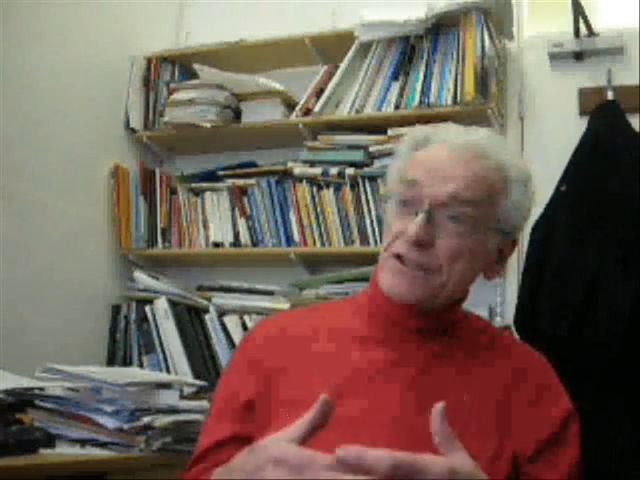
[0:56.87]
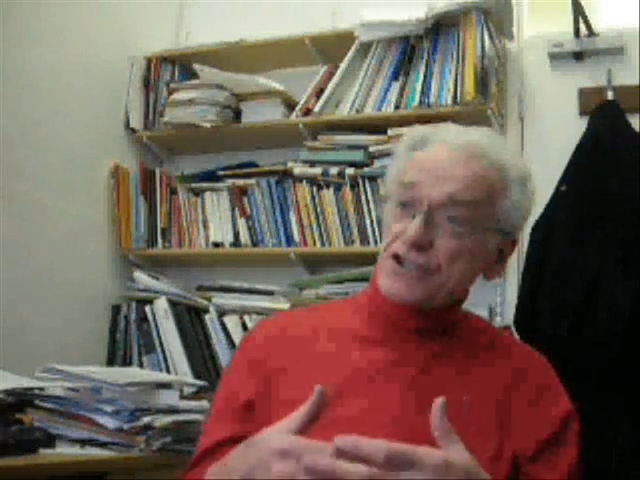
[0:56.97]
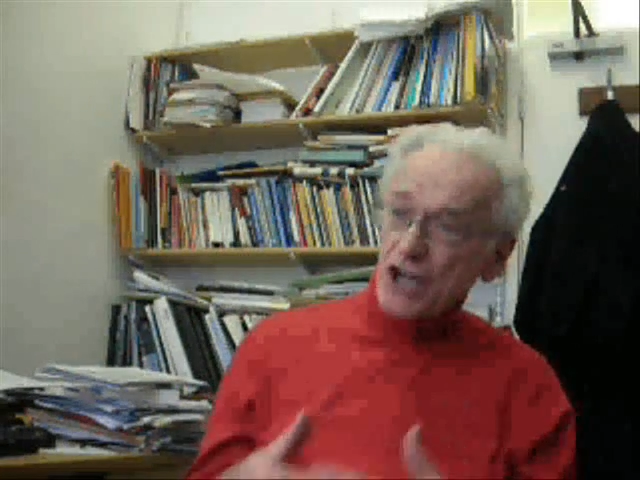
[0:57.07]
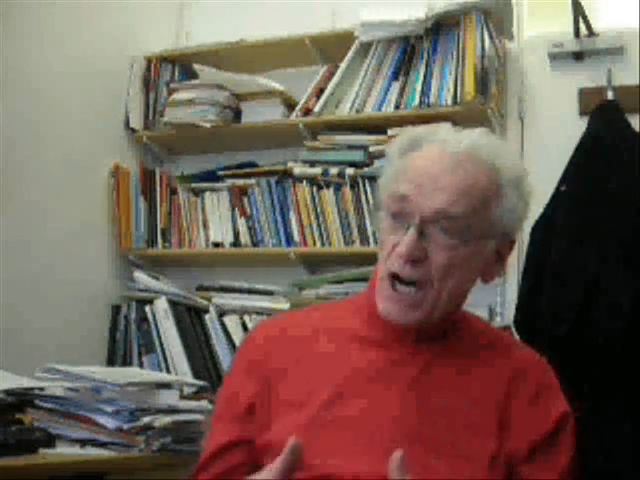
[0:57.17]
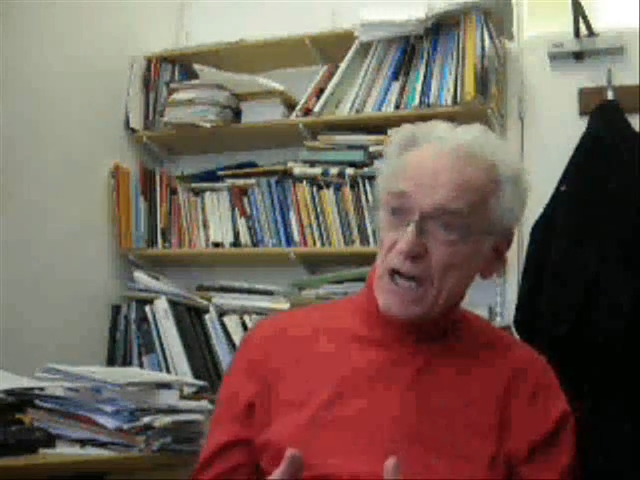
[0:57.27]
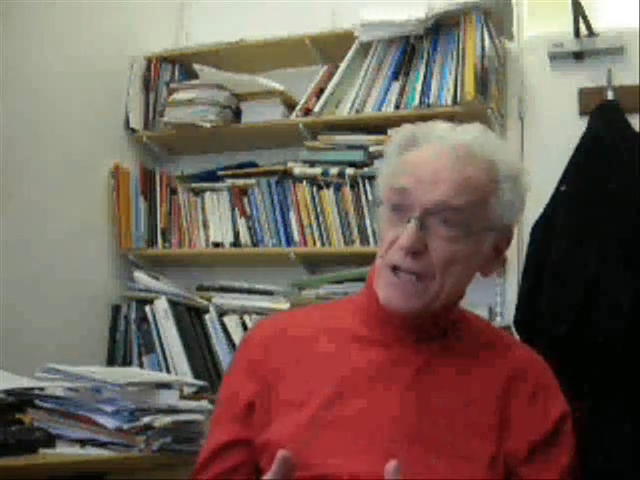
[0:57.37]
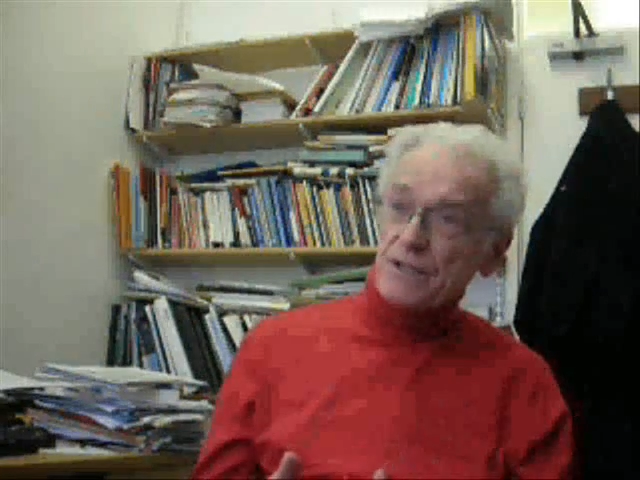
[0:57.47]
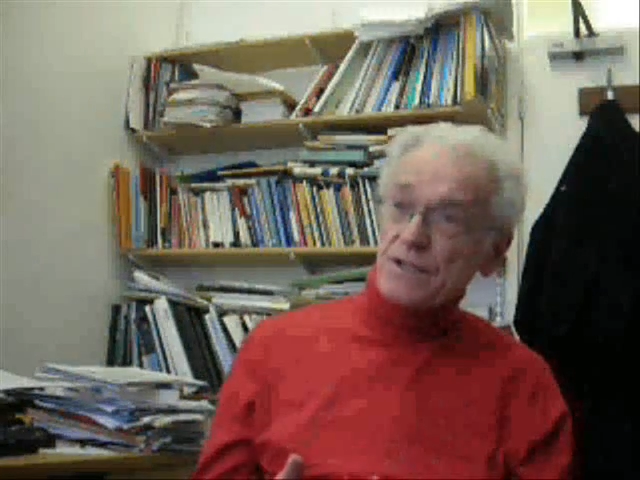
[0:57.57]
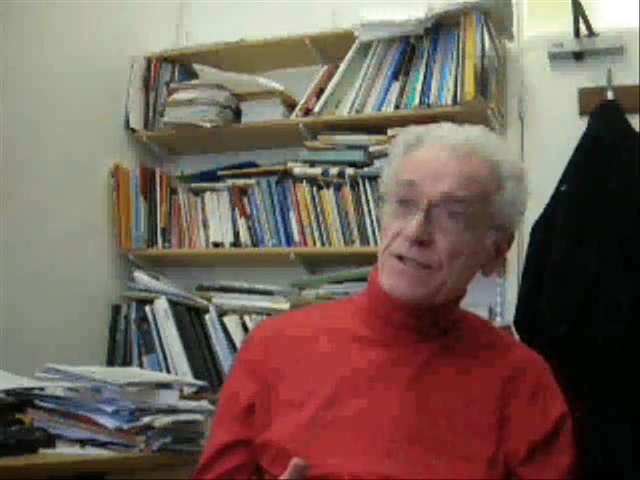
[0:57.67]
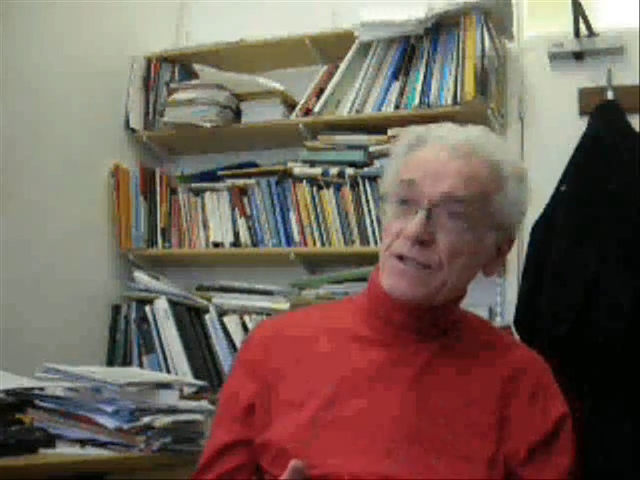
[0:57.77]
the
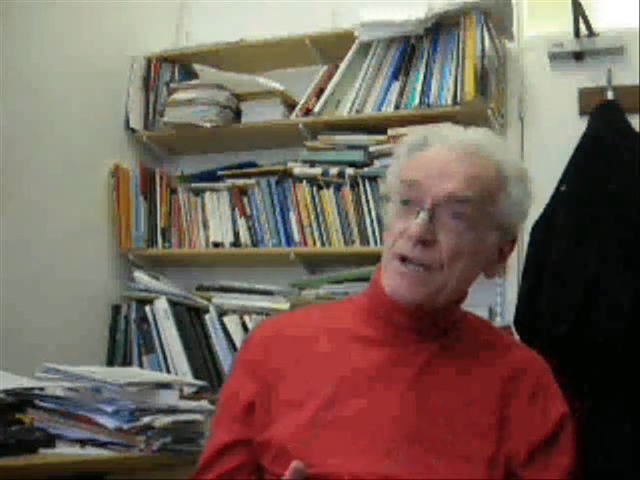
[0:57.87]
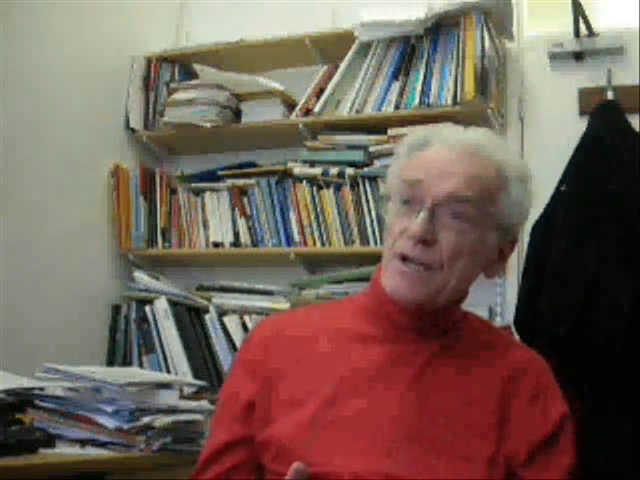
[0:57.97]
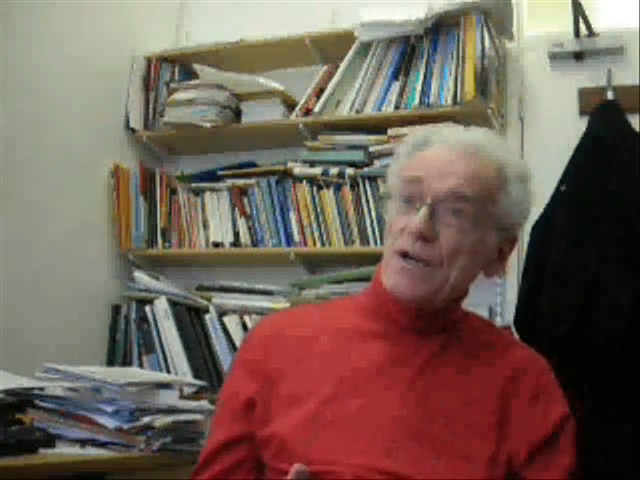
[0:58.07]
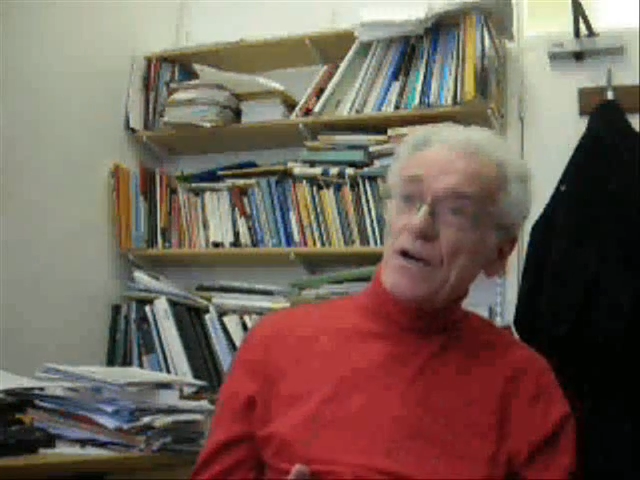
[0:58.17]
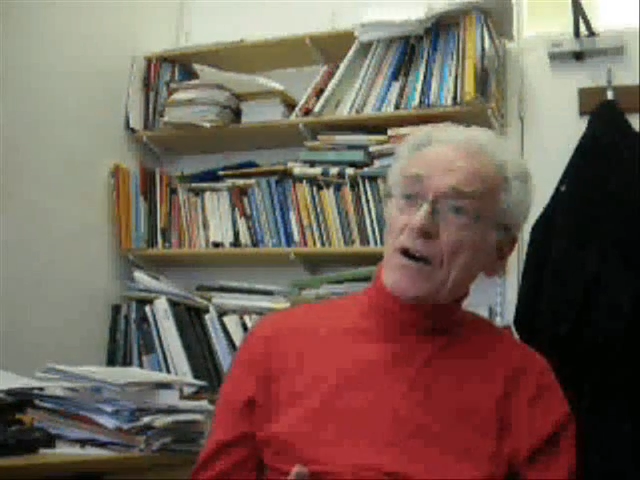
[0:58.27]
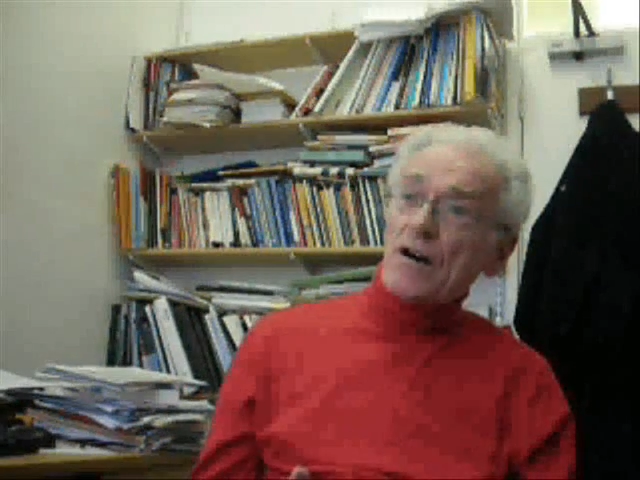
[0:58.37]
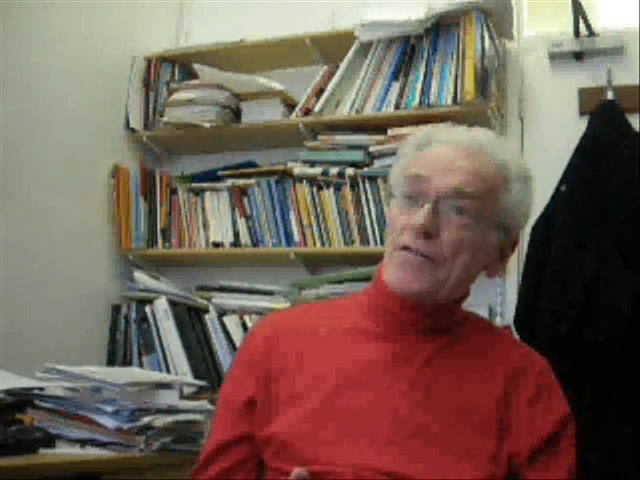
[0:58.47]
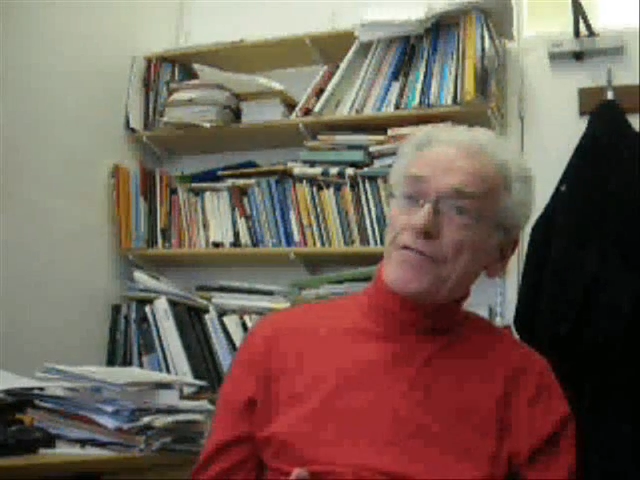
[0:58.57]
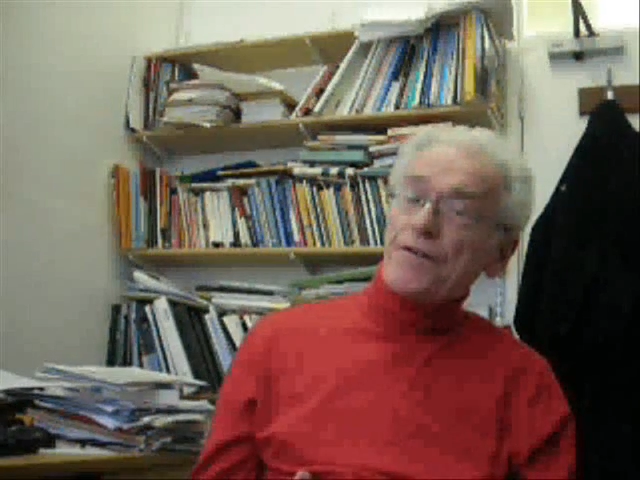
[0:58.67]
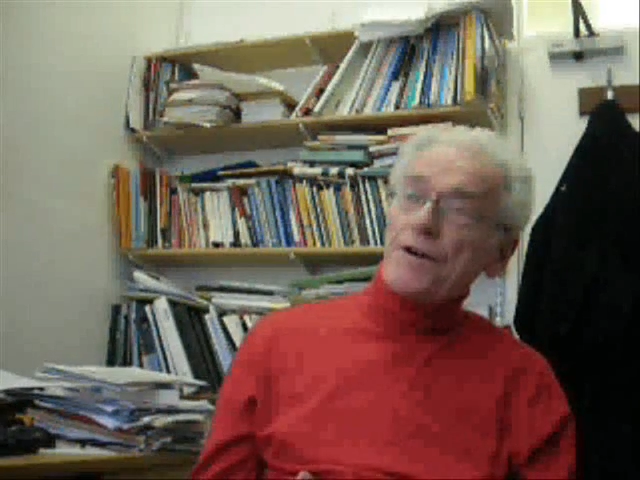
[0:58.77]
chance
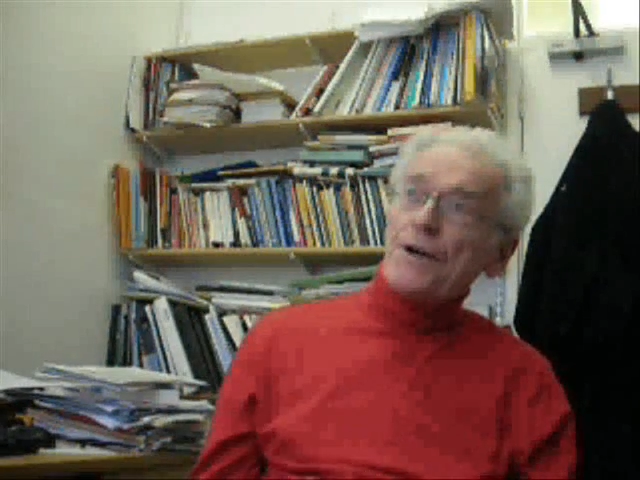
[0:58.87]
of,